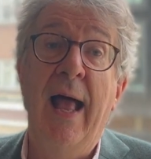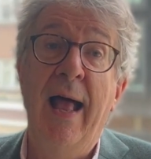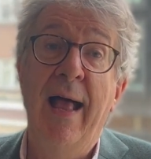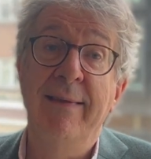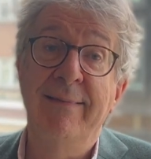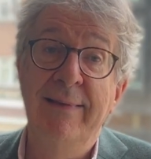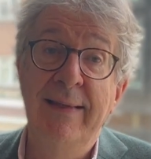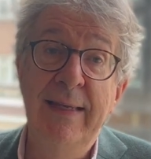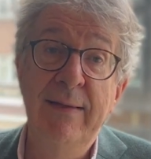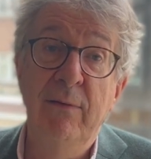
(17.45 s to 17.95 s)

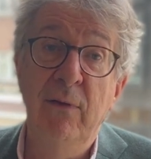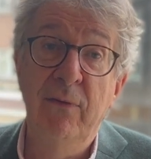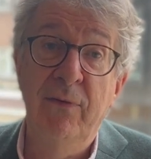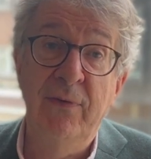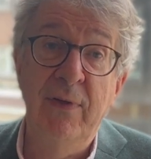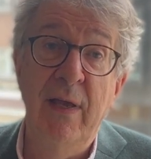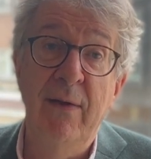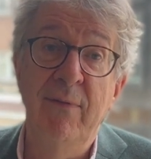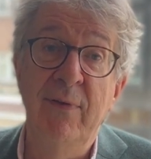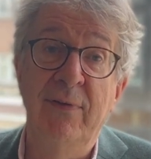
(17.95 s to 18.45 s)
As legal
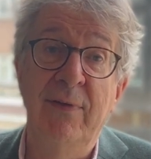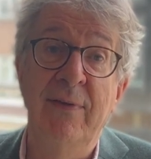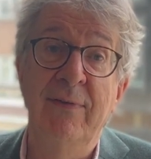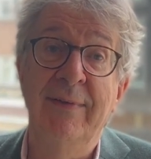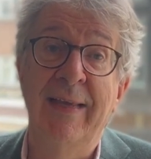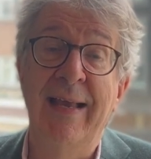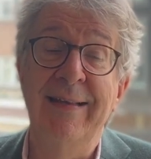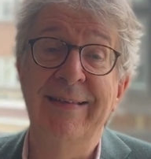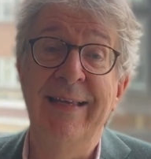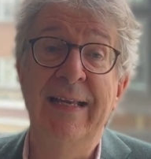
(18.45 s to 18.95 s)

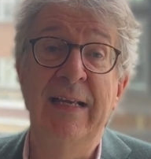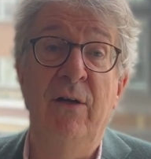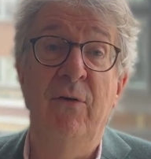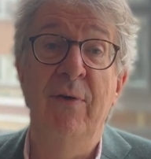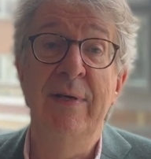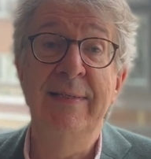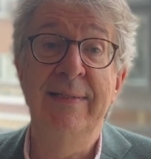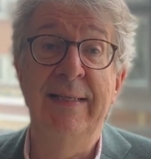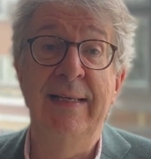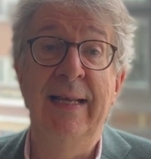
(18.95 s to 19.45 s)
services get
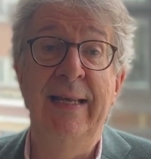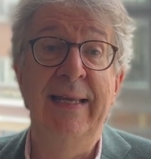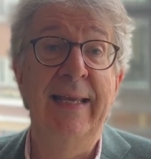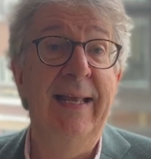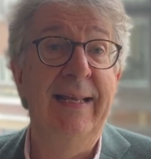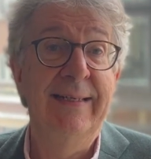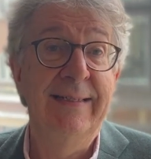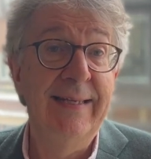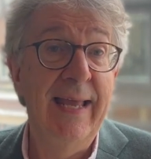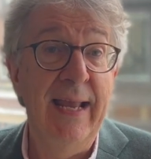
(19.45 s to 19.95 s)
increasingly
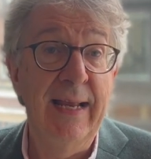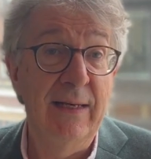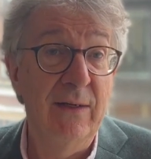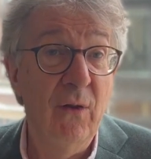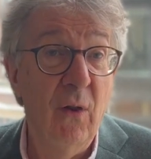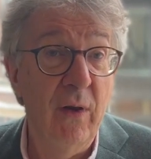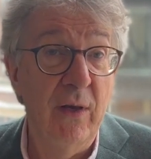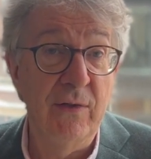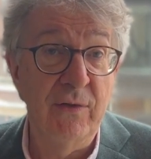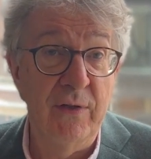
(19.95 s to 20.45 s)

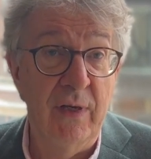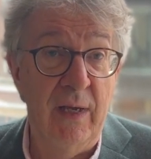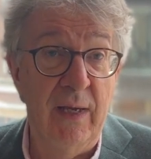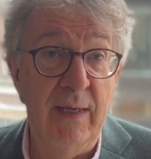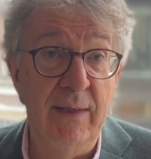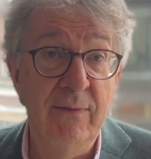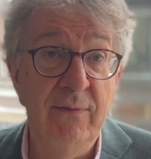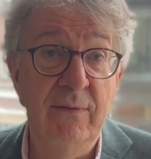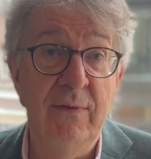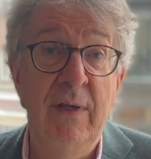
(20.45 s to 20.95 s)

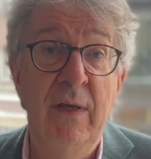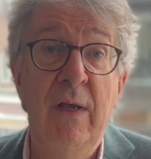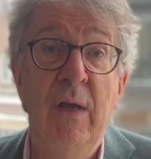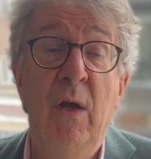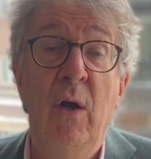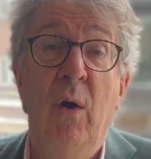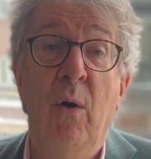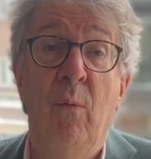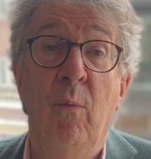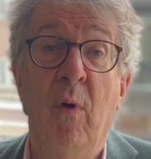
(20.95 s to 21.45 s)
technologized,
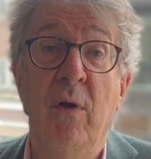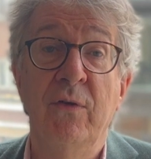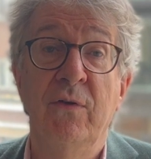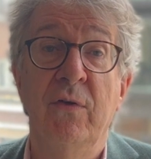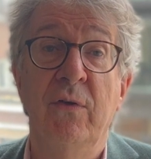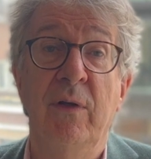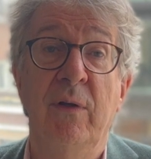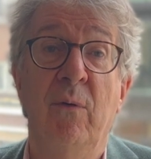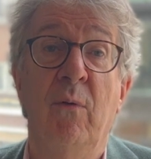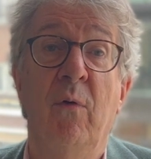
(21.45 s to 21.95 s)
what
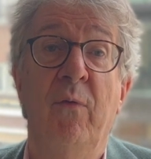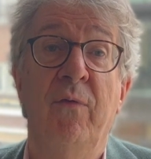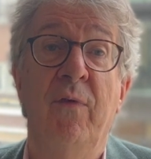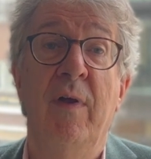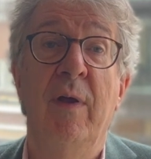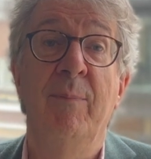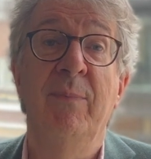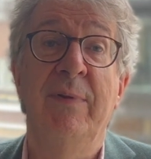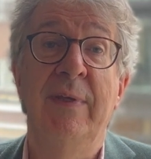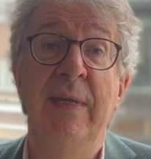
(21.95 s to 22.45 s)
should law
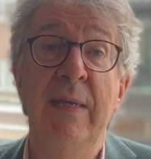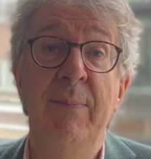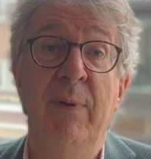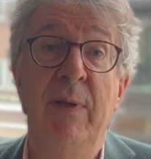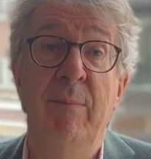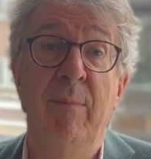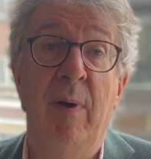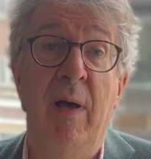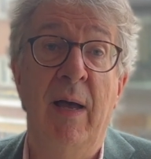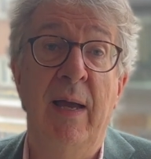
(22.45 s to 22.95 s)
firms keep
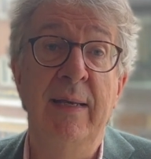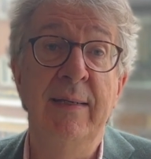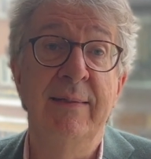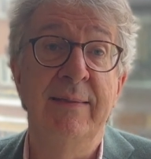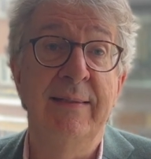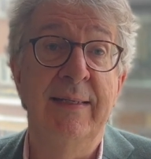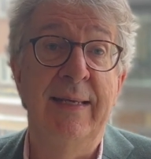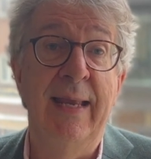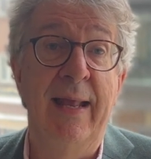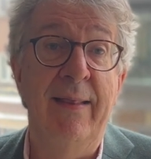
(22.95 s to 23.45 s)
in
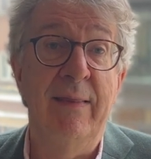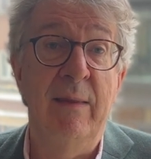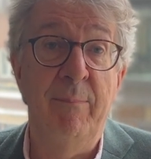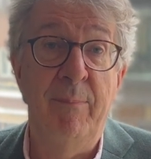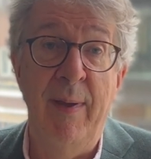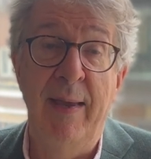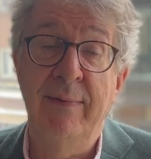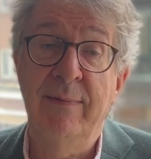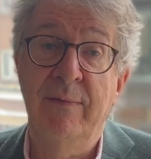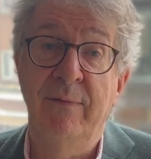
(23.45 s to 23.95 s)
mind to get the
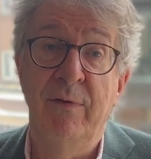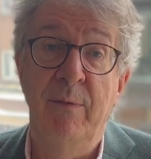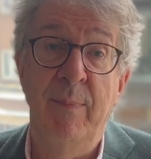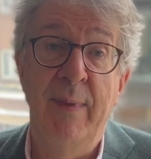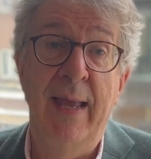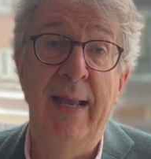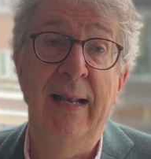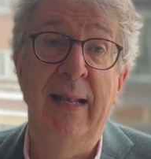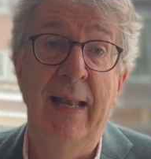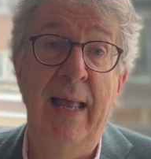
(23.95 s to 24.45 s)
best from
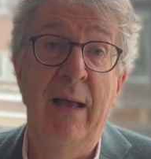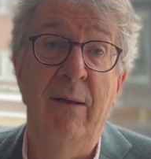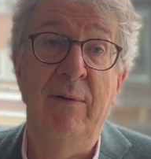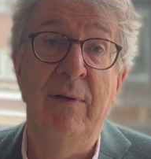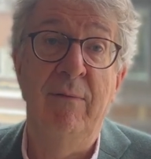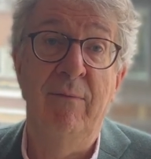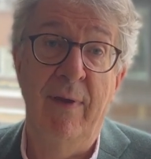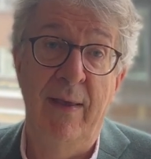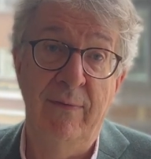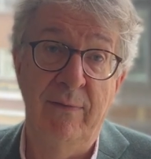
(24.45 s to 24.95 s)
their cloud
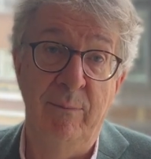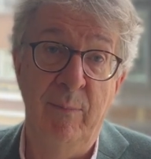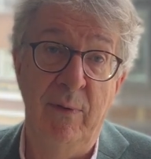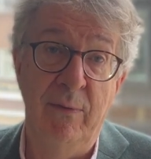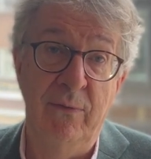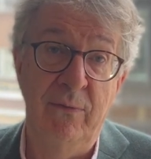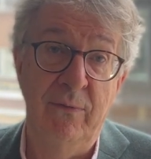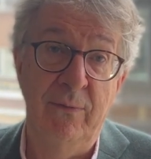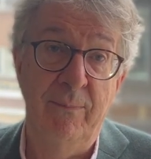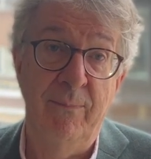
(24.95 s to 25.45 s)

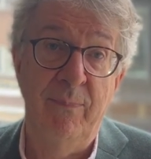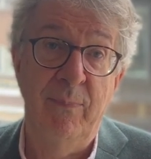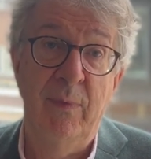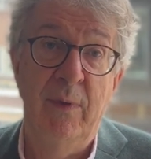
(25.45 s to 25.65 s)
investments?